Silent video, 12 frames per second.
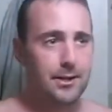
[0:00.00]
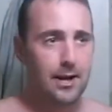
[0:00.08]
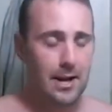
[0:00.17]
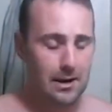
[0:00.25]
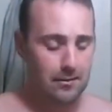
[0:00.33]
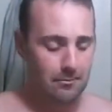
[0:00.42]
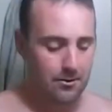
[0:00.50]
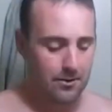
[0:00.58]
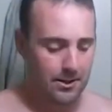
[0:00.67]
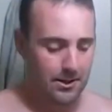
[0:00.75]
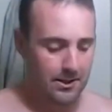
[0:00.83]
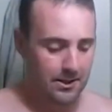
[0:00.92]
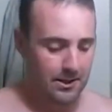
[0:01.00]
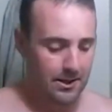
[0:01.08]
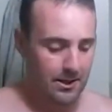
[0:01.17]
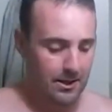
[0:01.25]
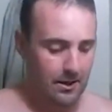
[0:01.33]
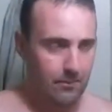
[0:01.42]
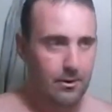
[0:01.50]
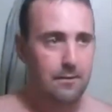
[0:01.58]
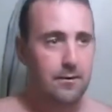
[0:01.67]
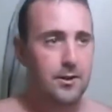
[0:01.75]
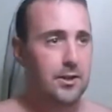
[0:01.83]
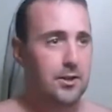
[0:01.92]
Today we're going to
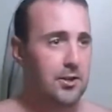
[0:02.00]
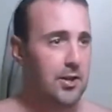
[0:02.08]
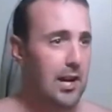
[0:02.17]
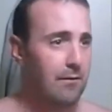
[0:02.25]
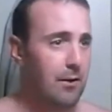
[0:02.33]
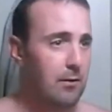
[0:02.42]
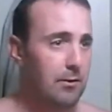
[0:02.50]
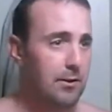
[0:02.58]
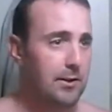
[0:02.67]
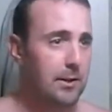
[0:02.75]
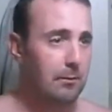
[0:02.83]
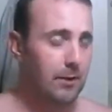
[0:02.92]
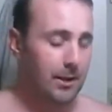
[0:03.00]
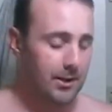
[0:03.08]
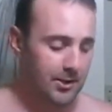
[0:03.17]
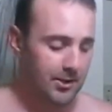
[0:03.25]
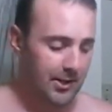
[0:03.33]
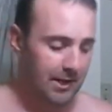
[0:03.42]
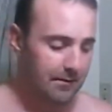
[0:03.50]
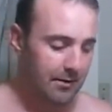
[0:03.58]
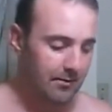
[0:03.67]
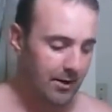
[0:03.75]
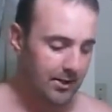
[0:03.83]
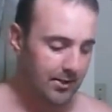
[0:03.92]
revisit shaving with a double-edged
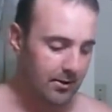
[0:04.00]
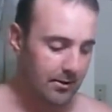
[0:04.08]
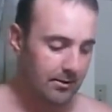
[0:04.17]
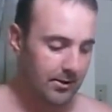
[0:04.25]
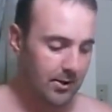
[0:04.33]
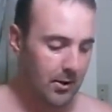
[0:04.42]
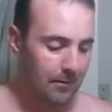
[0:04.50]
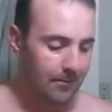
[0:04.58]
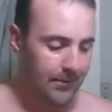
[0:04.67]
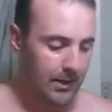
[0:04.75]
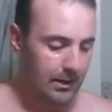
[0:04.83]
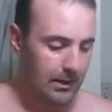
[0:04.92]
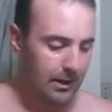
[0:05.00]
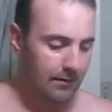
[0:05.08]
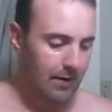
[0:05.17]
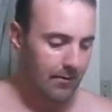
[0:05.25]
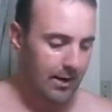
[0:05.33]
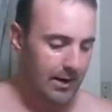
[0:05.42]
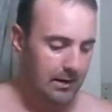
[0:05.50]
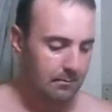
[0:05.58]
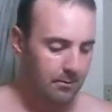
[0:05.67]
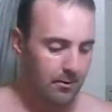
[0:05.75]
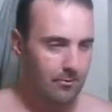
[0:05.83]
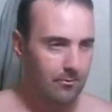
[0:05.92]
safety razor. So I've
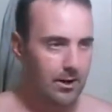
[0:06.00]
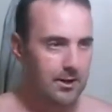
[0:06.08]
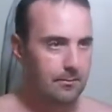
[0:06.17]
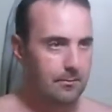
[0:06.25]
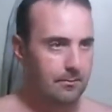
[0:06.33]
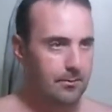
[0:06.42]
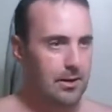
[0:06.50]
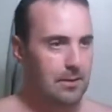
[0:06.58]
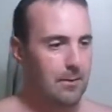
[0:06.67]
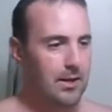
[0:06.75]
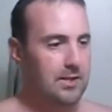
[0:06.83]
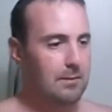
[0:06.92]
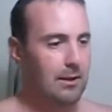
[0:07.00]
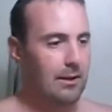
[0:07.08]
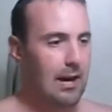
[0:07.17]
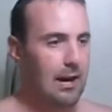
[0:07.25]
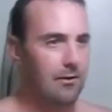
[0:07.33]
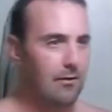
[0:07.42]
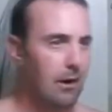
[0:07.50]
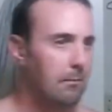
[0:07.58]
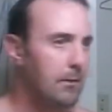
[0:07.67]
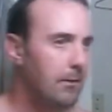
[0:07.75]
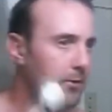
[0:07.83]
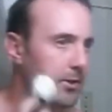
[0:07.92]
already pre-mixed my lather
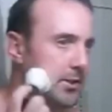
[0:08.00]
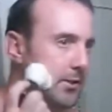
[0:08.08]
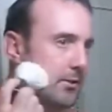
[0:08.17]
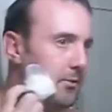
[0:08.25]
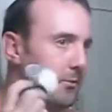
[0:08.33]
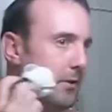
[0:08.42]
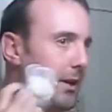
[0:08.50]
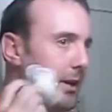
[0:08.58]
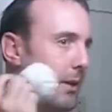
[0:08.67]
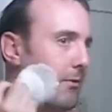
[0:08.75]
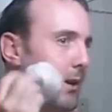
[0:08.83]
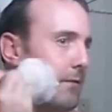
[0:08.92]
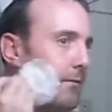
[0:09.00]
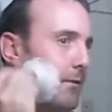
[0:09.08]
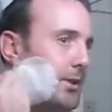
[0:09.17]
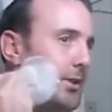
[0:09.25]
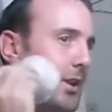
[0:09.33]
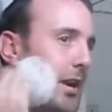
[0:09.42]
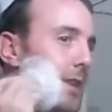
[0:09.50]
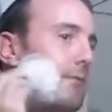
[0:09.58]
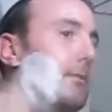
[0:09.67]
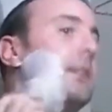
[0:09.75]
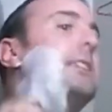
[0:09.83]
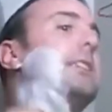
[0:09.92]
up, and we're just going to get ready for a shave.